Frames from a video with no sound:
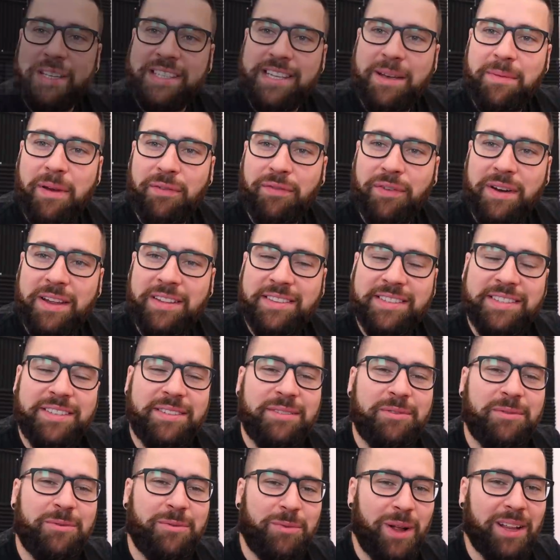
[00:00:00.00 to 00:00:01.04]
What's up my
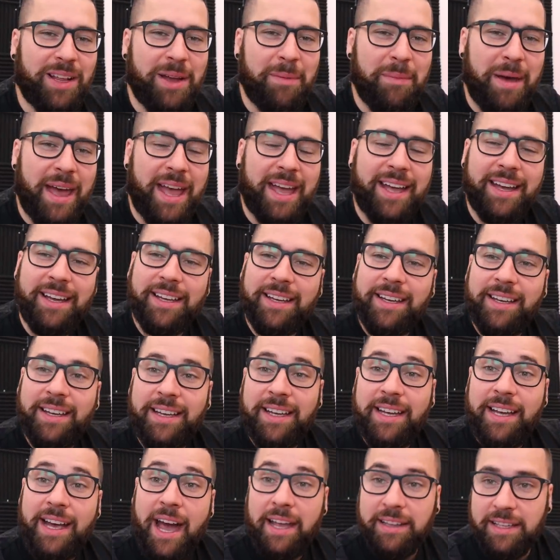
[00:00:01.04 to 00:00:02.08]
friends? Welcome back.
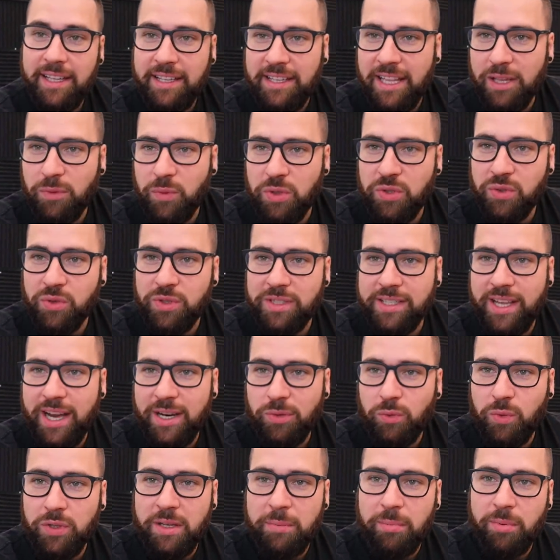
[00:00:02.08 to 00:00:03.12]
I think that we should
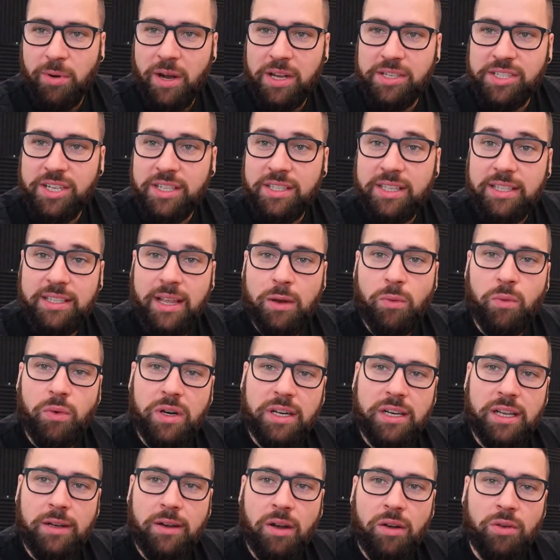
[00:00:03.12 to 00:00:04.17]
start with the project that I'm
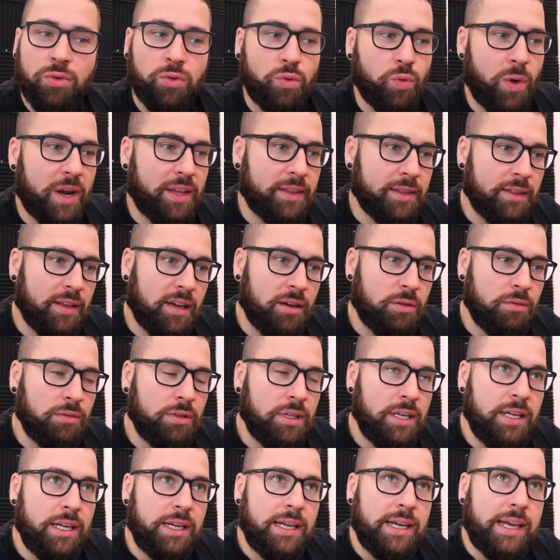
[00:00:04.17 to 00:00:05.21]
working on right now
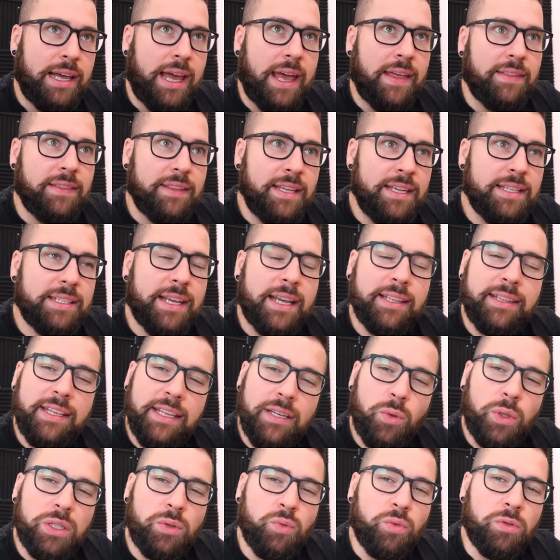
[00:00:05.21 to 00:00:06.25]
and this I
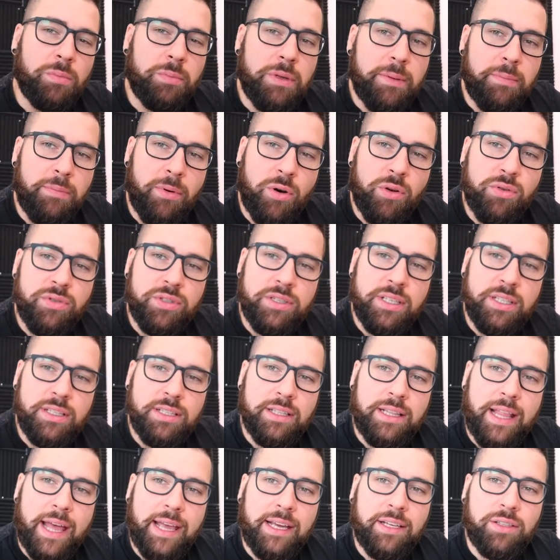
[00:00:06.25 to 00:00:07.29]
think it will be posted
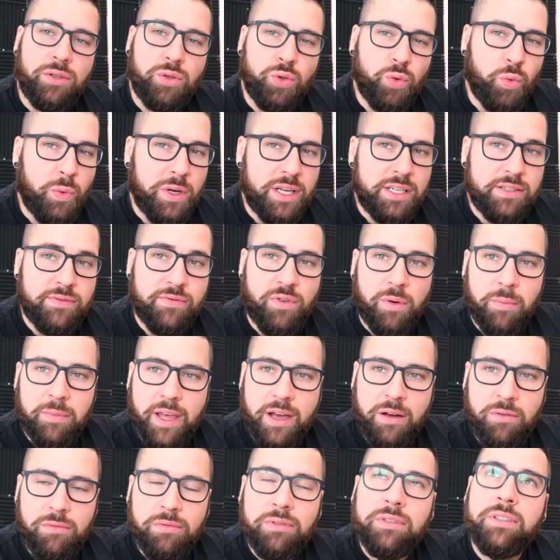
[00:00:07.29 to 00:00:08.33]
like two weeks from
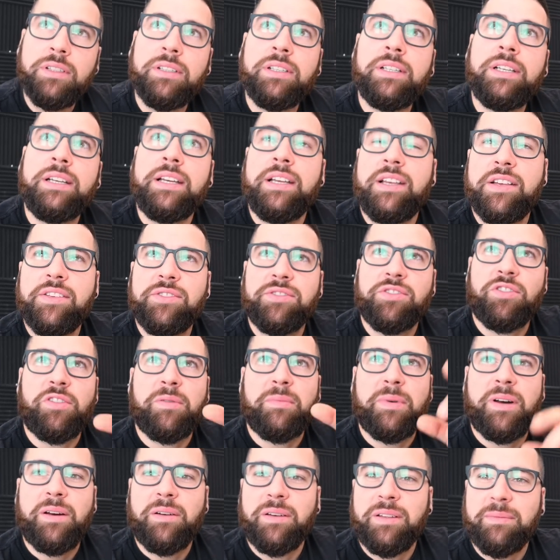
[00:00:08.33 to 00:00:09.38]
now. Sorry
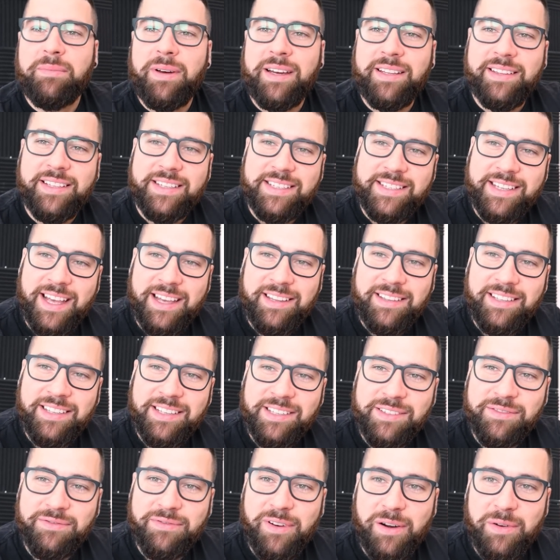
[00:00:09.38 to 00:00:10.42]
about by the sun,
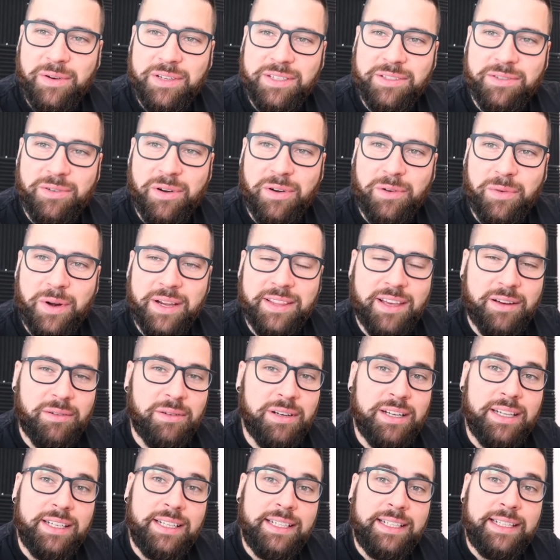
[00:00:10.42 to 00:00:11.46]
it's very strong right
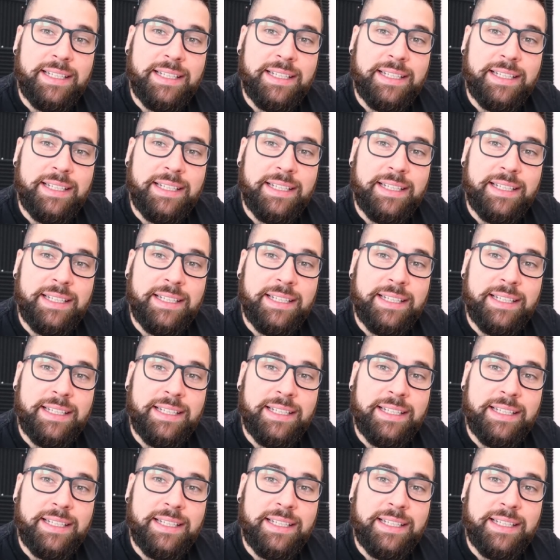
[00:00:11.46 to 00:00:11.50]
now.